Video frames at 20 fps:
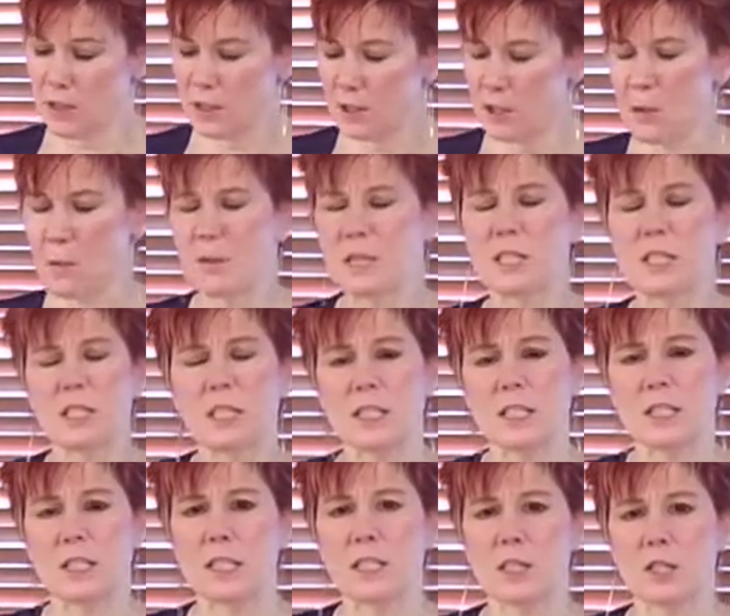It's so much
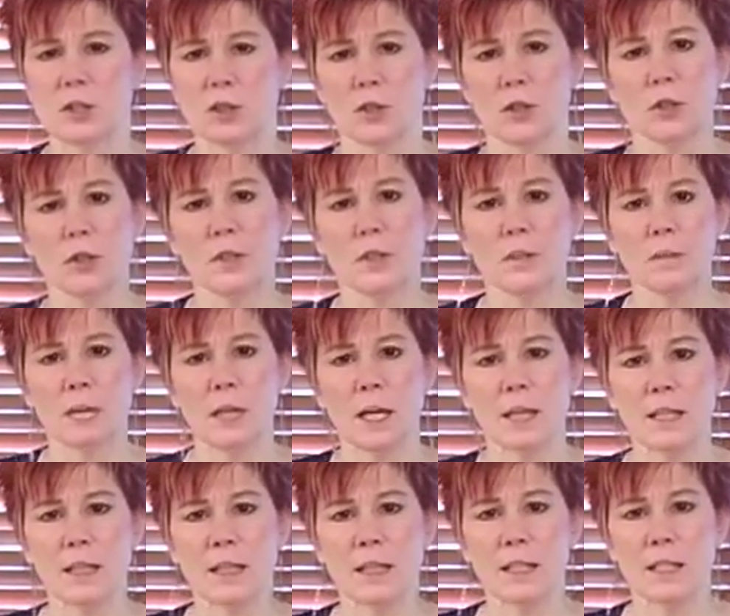easier to turn them
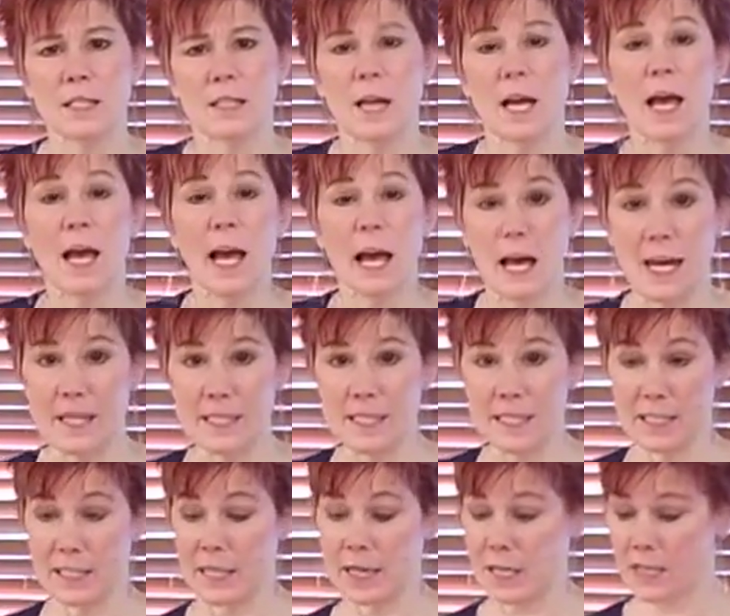like this and
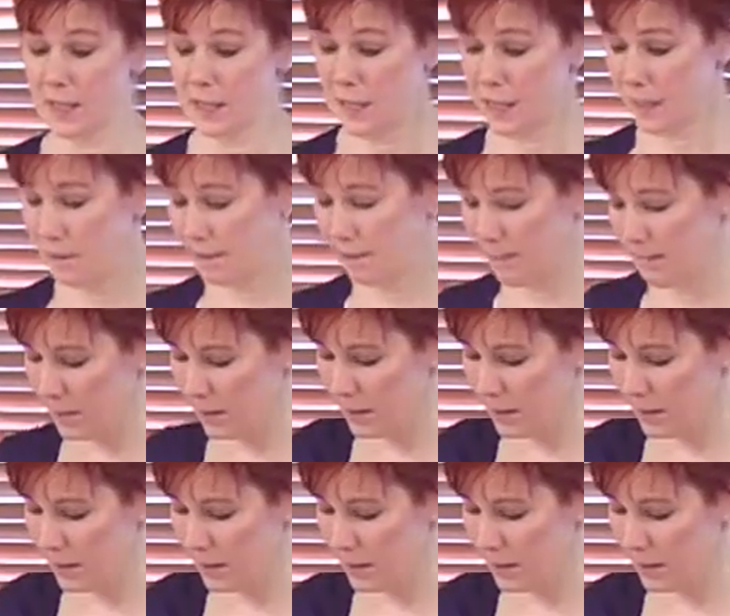to cut them.